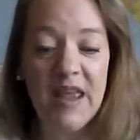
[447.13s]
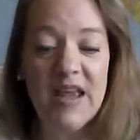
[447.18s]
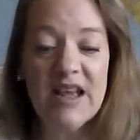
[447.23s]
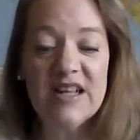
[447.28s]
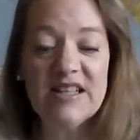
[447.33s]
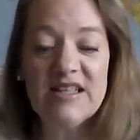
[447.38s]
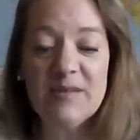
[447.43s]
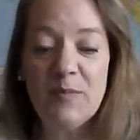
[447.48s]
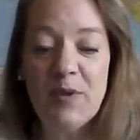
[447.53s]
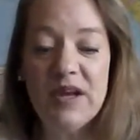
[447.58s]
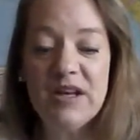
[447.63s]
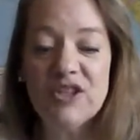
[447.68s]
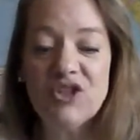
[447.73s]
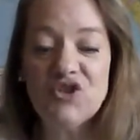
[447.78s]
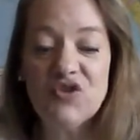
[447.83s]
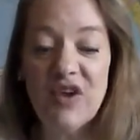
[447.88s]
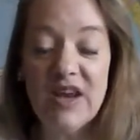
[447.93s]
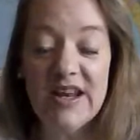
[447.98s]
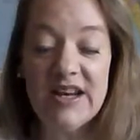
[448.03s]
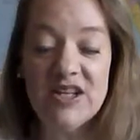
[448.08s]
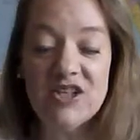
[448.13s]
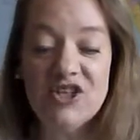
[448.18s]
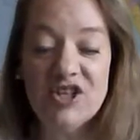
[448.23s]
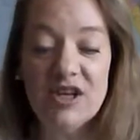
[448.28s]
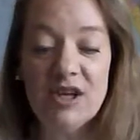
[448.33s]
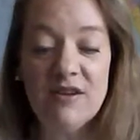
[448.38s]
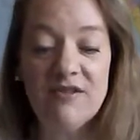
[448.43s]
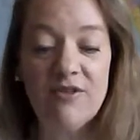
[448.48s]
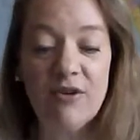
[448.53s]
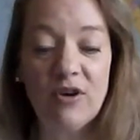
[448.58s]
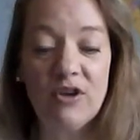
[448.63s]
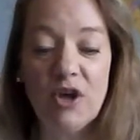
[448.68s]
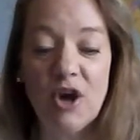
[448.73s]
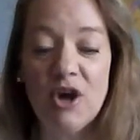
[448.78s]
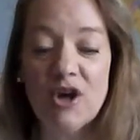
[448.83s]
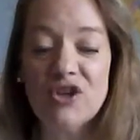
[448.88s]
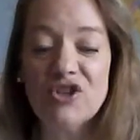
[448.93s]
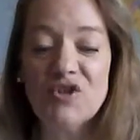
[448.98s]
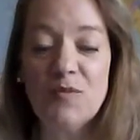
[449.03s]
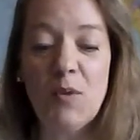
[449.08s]
It's been a strategy for
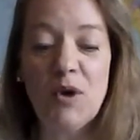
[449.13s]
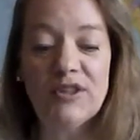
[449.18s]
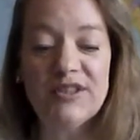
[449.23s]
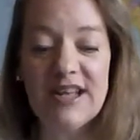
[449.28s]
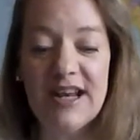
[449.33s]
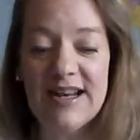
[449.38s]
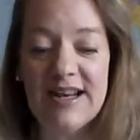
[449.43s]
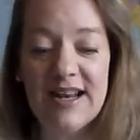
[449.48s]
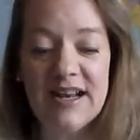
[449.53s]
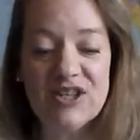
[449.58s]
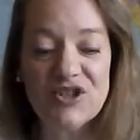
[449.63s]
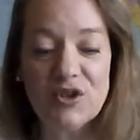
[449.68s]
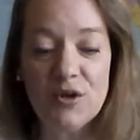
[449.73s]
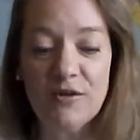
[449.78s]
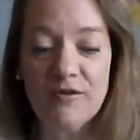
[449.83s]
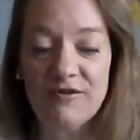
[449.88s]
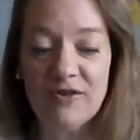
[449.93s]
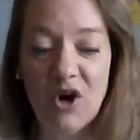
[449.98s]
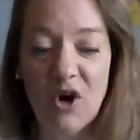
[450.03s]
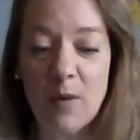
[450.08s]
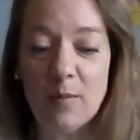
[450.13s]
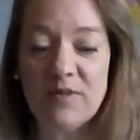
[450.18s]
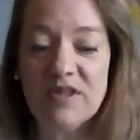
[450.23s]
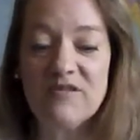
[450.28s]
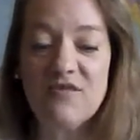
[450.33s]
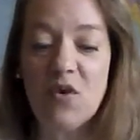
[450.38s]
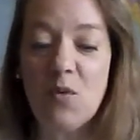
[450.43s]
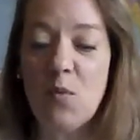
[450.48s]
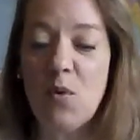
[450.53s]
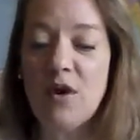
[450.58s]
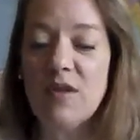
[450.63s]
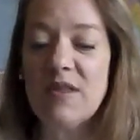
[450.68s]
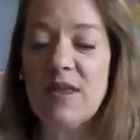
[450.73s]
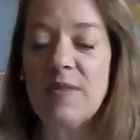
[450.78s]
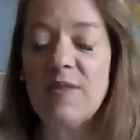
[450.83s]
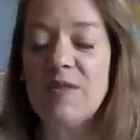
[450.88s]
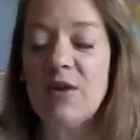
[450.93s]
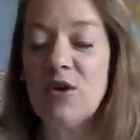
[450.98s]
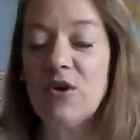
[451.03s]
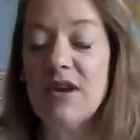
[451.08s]
large multinational firms for more
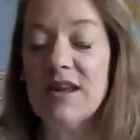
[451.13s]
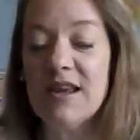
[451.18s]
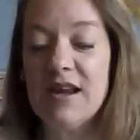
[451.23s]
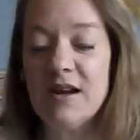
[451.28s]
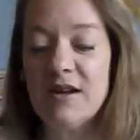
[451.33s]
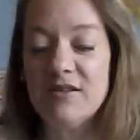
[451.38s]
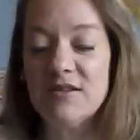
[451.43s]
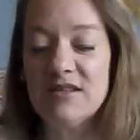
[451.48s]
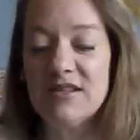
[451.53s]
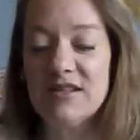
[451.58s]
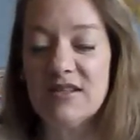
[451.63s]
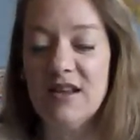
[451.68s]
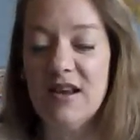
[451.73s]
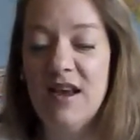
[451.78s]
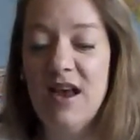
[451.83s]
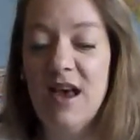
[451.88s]
than 30 years.